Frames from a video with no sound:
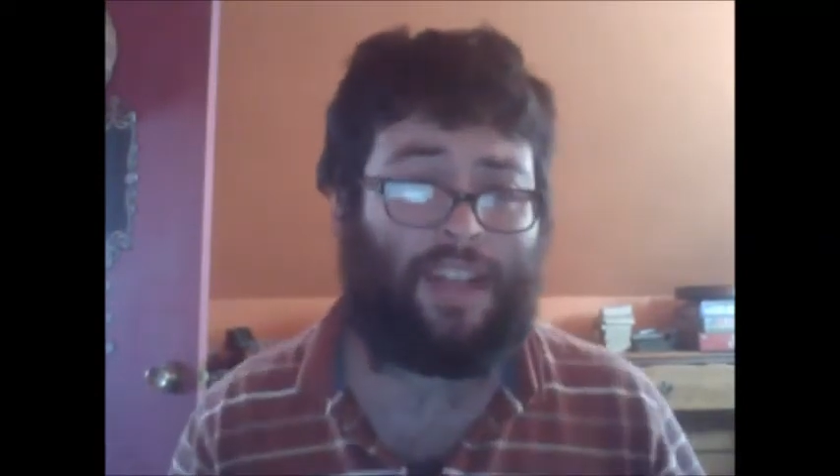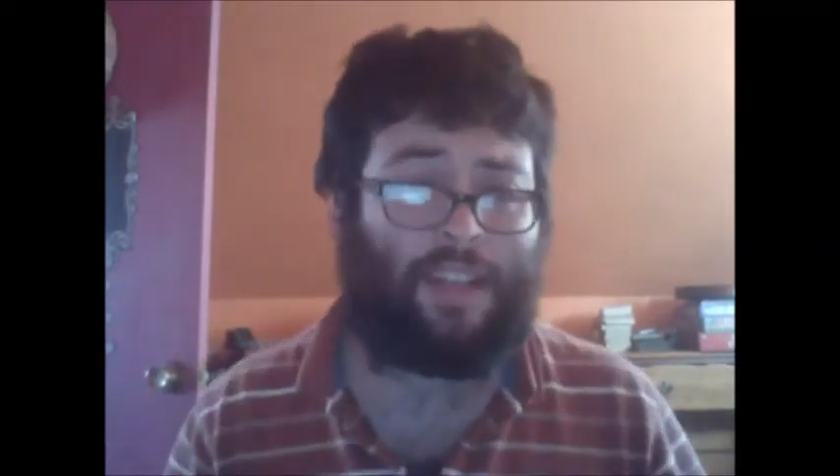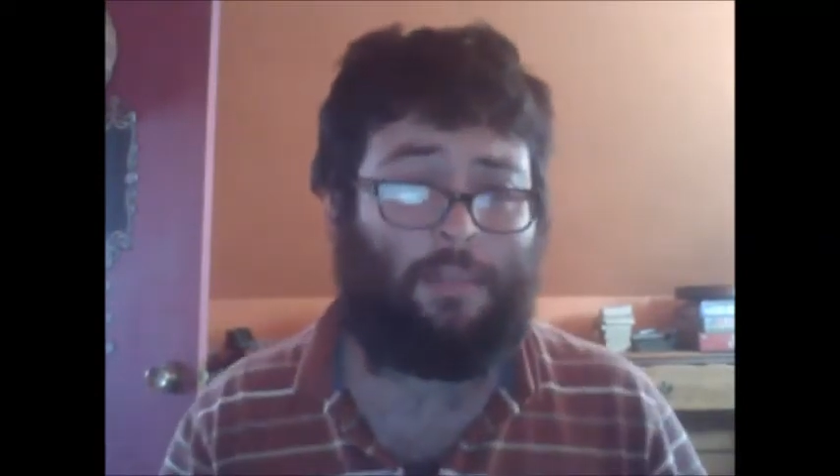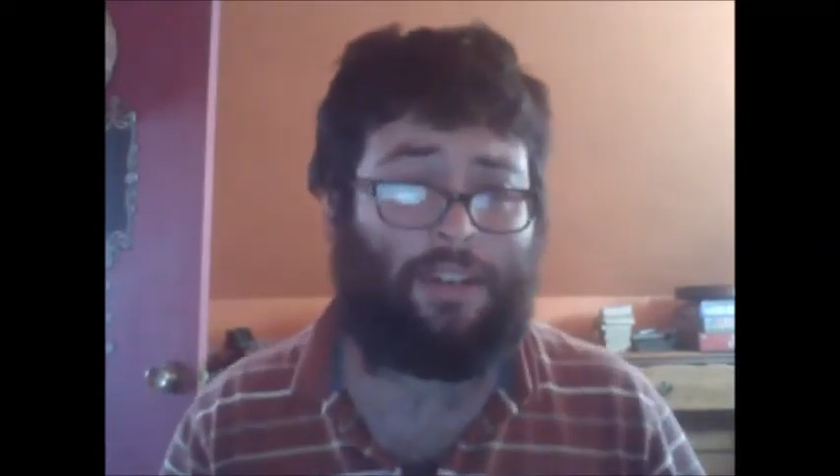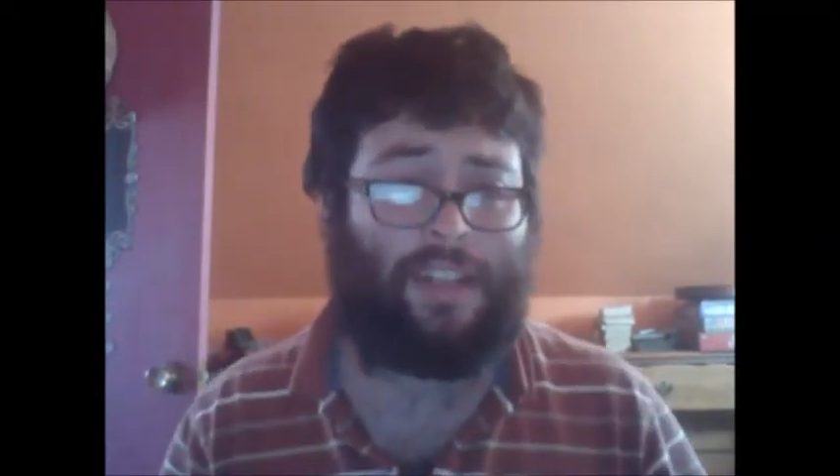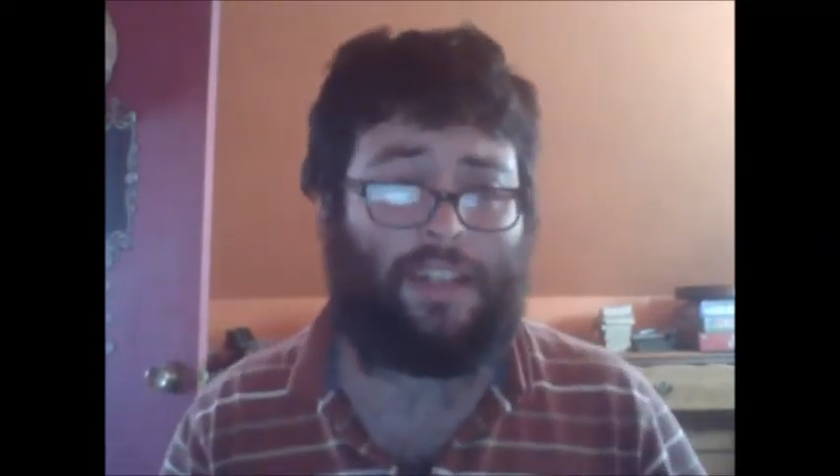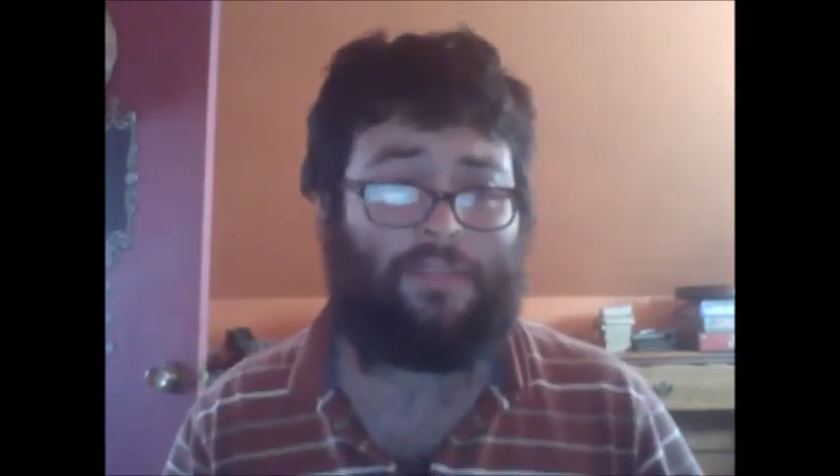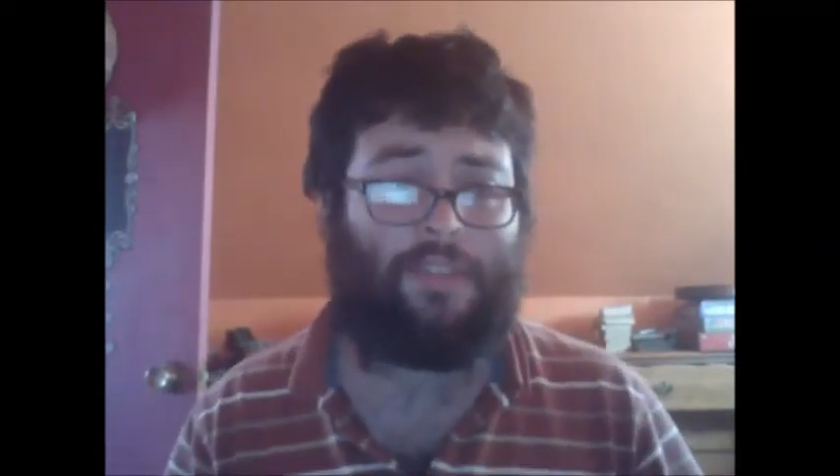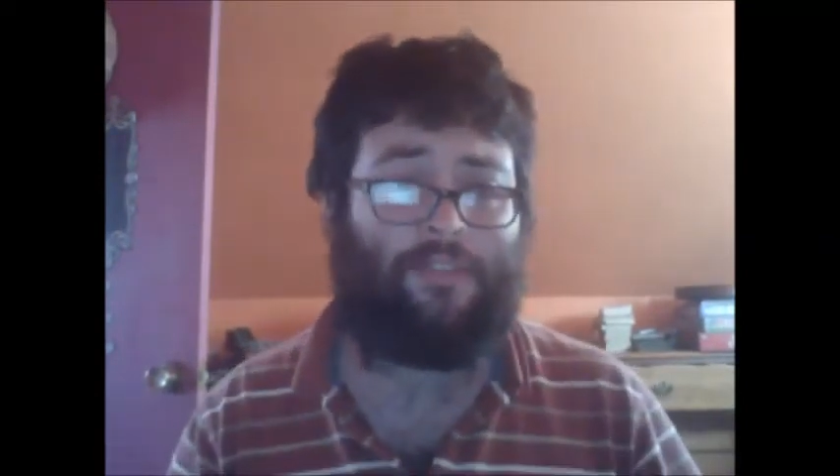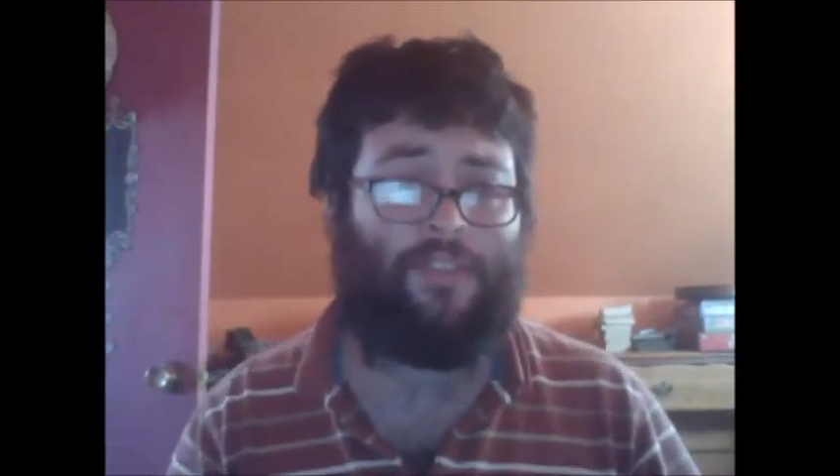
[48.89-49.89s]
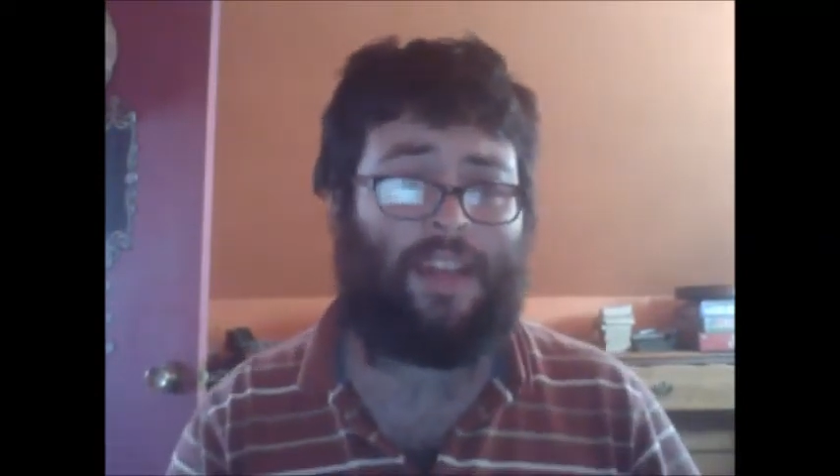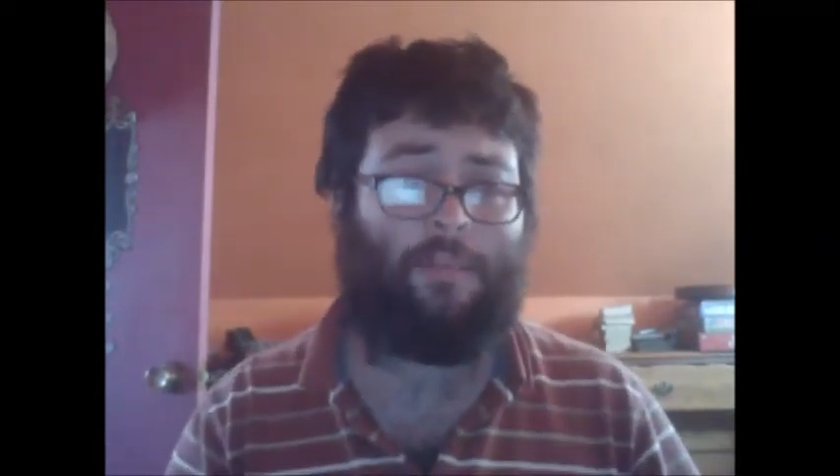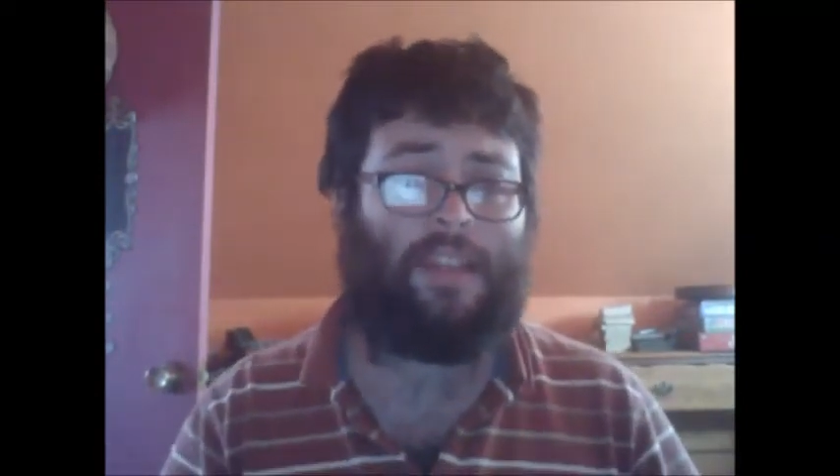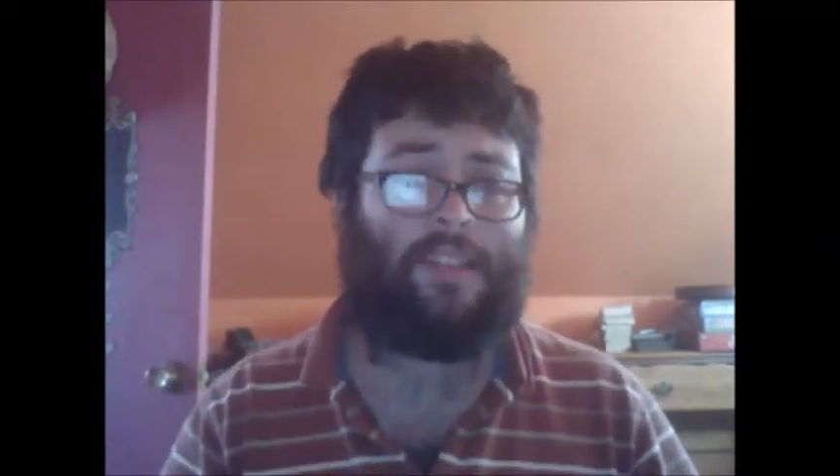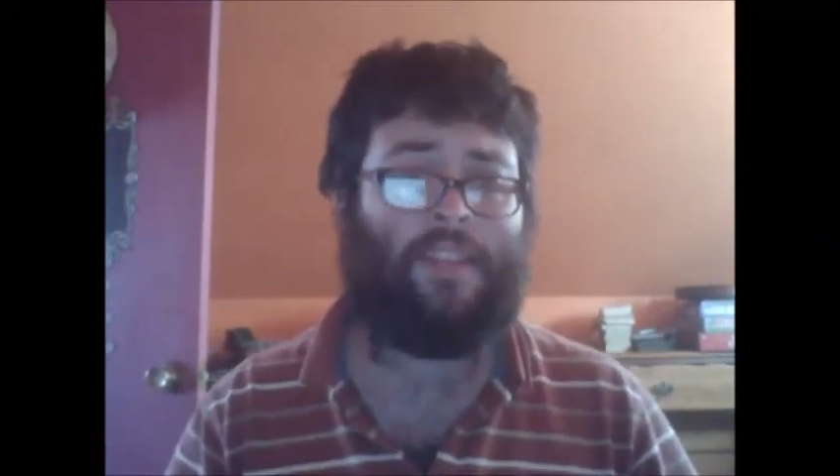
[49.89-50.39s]
like a million different
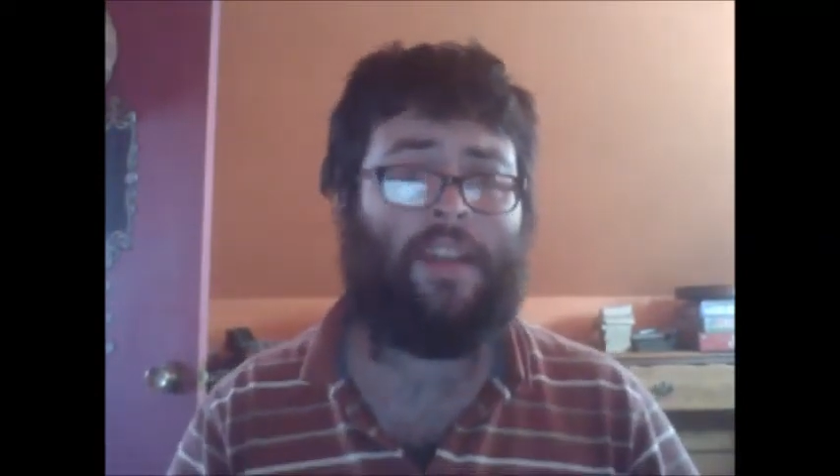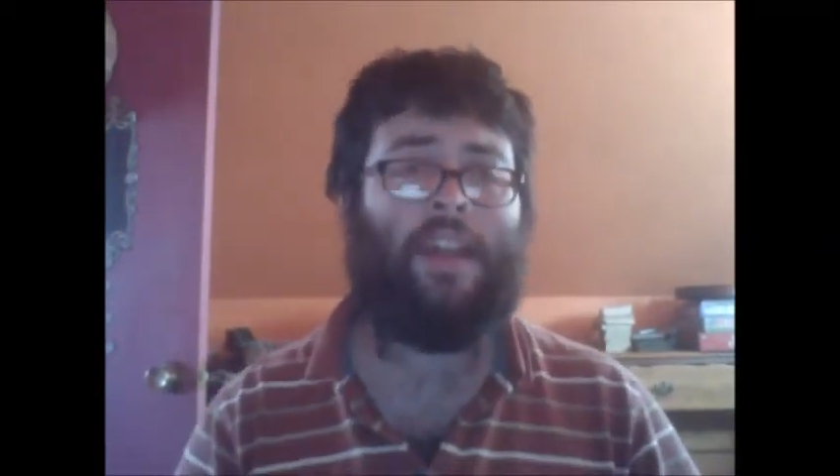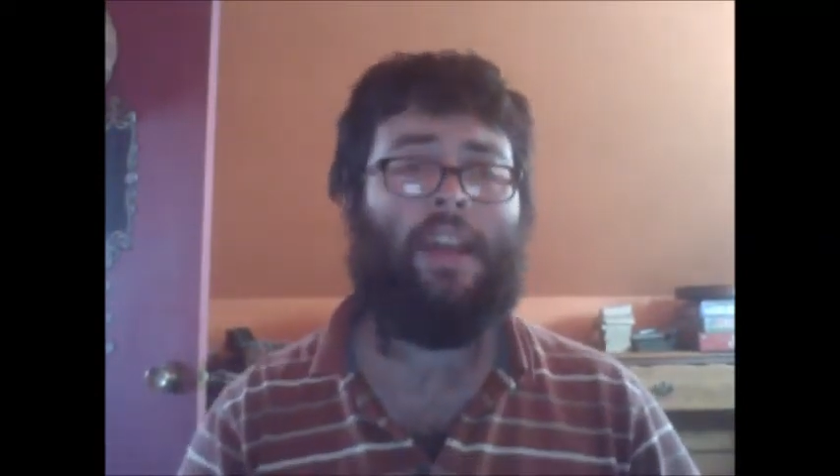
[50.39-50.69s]
families.